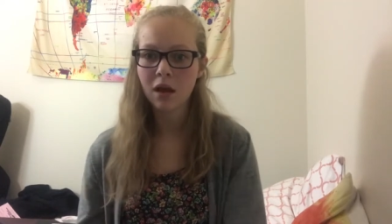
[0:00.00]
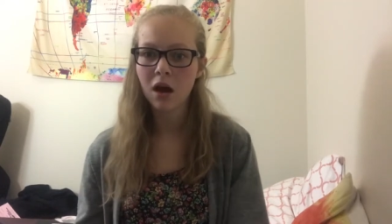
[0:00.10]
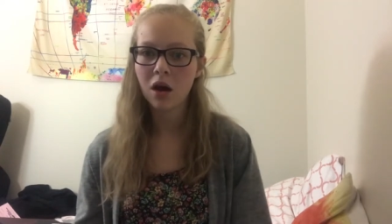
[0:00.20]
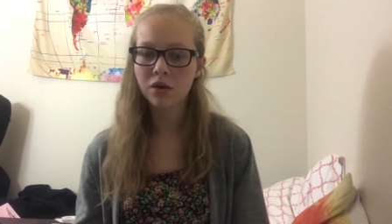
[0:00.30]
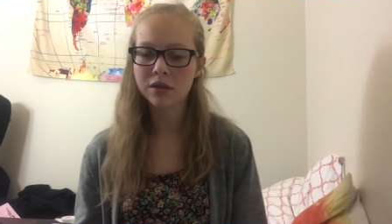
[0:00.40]

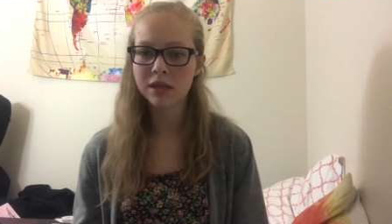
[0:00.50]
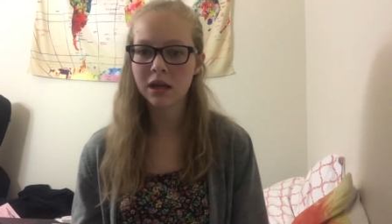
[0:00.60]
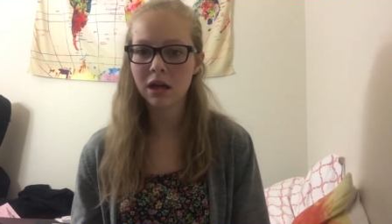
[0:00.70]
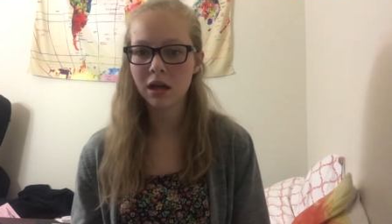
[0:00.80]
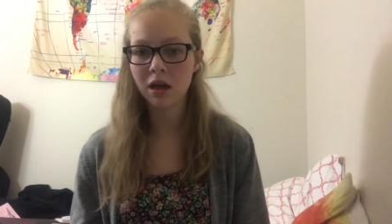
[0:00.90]

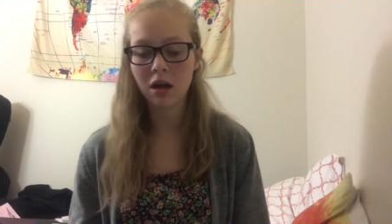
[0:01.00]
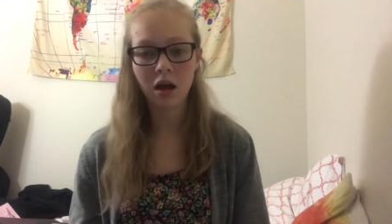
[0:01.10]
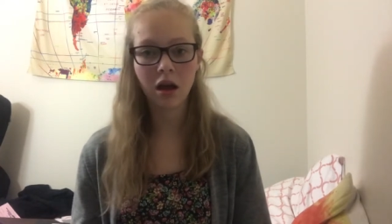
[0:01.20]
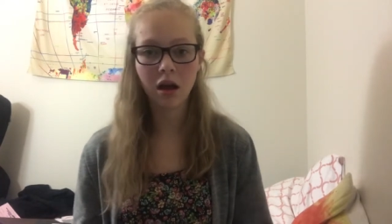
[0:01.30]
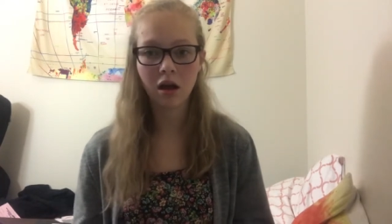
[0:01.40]
hosting
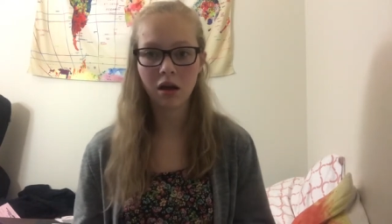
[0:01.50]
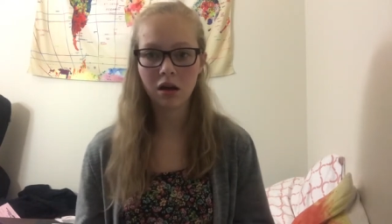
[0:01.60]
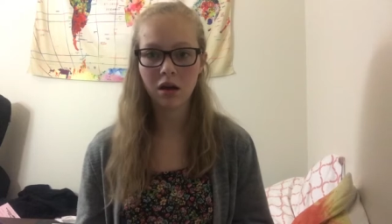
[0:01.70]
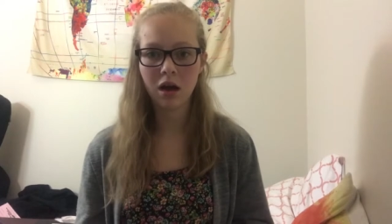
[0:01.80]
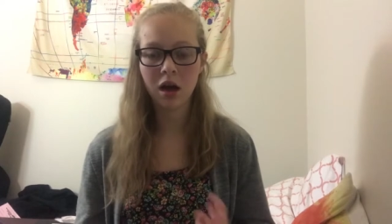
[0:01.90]

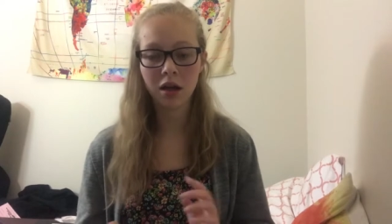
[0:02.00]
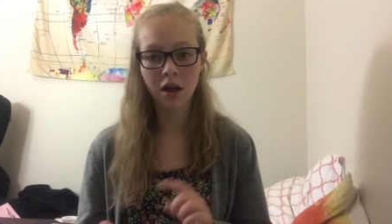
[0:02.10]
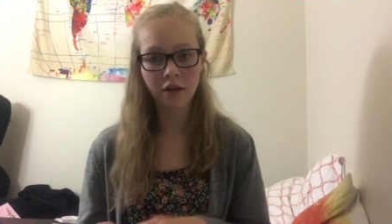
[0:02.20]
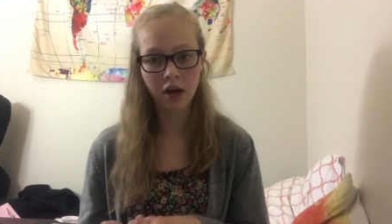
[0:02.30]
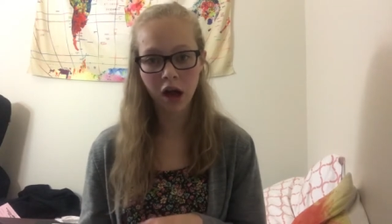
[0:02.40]

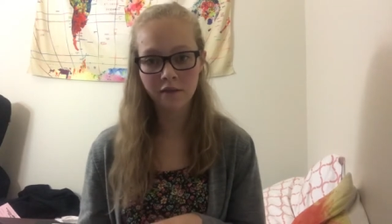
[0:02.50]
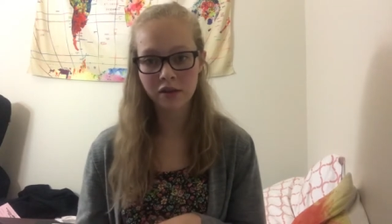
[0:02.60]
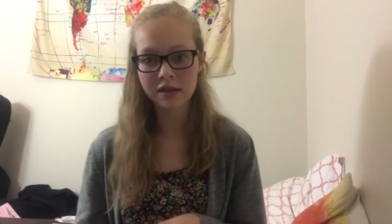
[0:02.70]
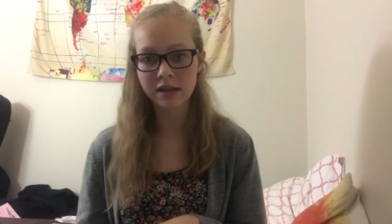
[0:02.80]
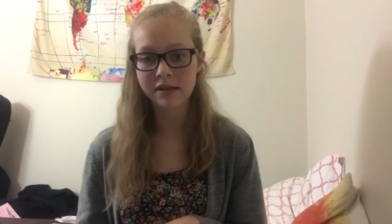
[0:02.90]
another
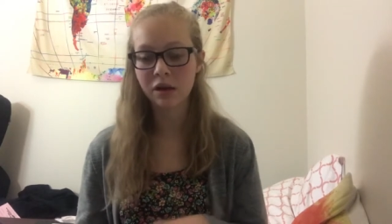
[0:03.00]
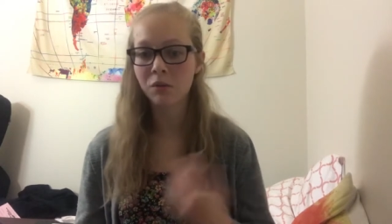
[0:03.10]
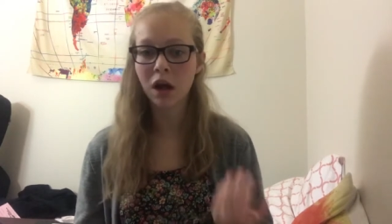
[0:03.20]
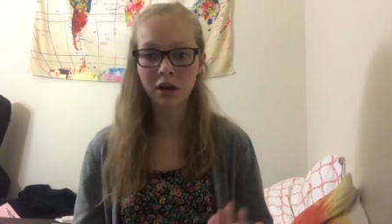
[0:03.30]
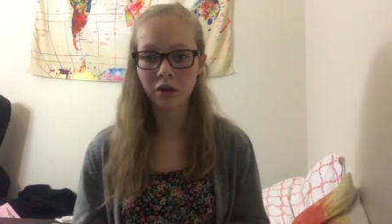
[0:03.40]
conference this year. We're
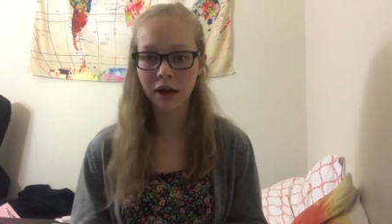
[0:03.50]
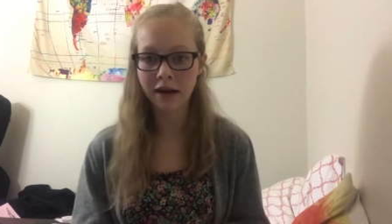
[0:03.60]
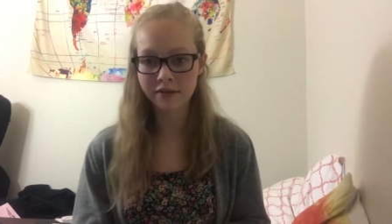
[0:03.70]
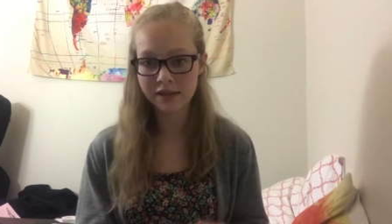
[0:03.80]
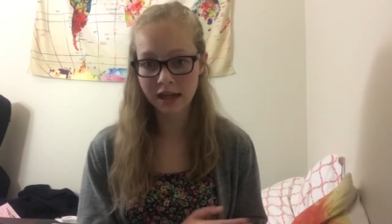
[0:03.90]
not going out
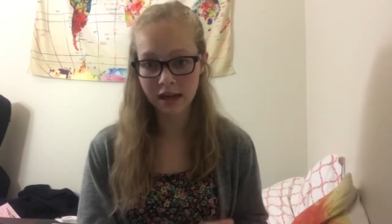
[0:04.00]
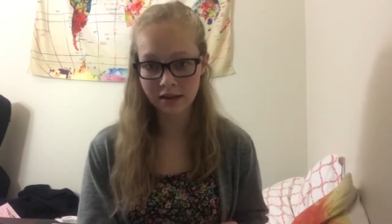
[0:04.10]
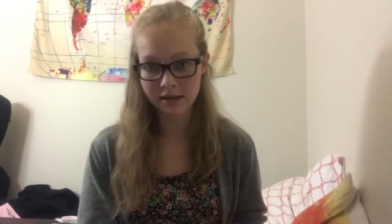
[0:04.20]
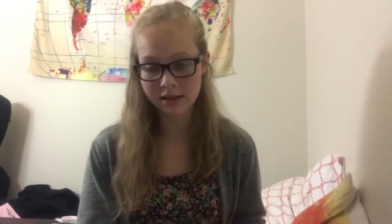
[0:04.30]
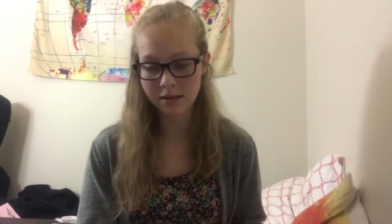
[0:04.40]
of state
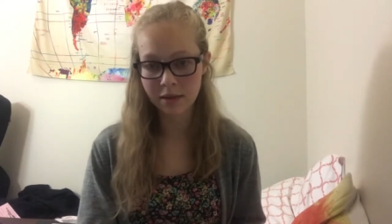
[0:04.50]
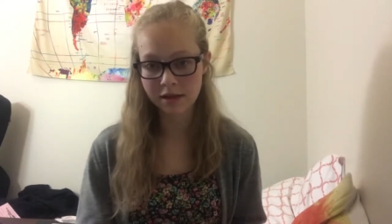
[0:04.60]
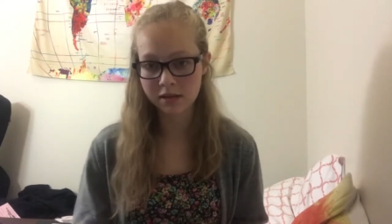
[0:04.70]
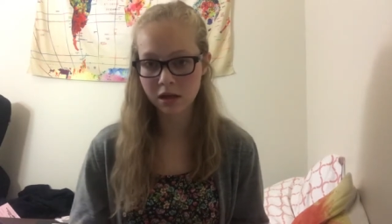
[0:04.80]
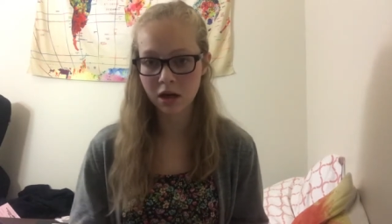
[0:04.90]
this
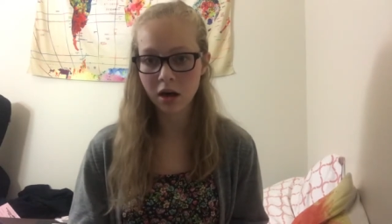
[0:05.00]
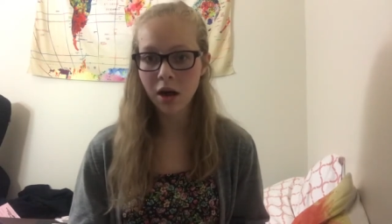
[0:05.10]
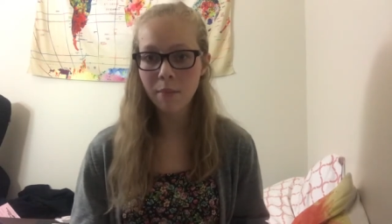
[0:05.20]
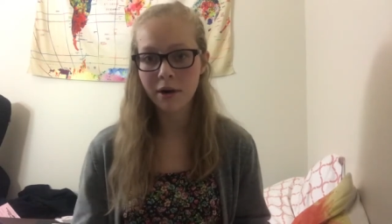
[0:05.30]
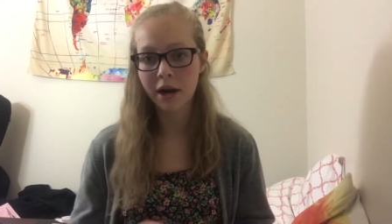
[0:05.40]
semester,
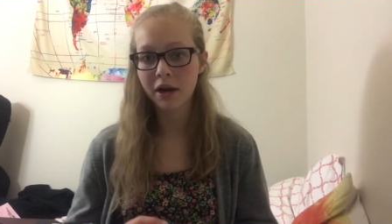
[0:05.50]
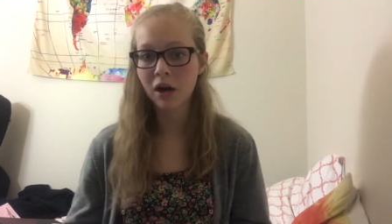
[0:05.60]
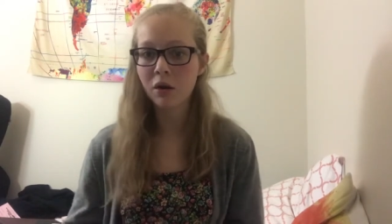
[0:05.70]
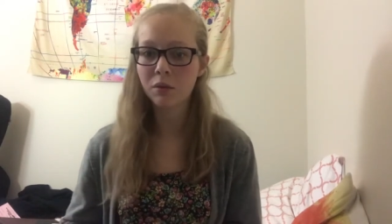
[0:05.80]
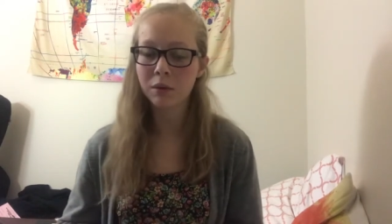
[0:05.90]
but I
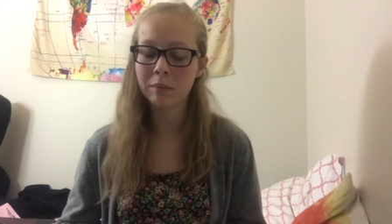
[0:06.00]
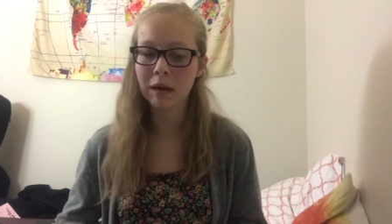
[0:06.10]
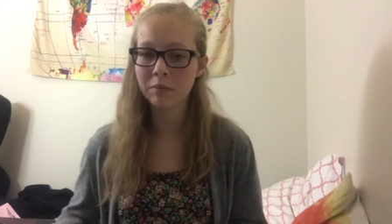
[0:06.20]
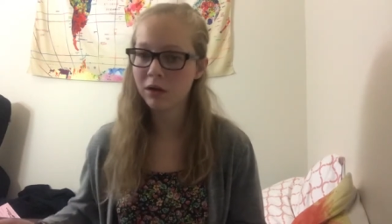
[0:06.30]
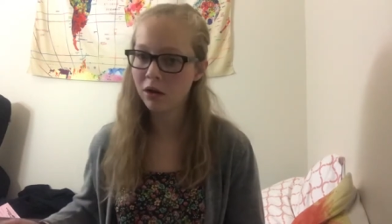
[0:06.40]
know we
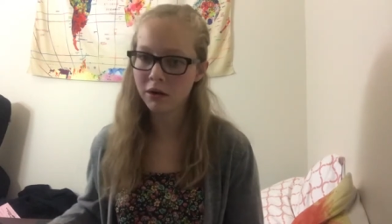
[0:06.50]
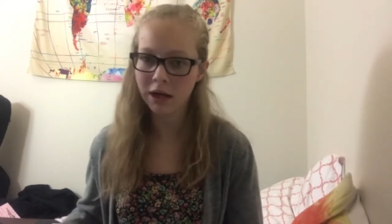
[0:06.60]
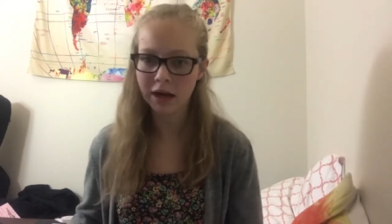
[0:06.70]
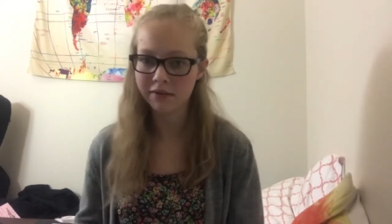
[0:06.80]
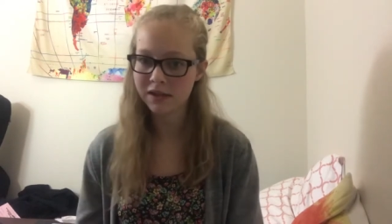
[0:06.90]
might be going out of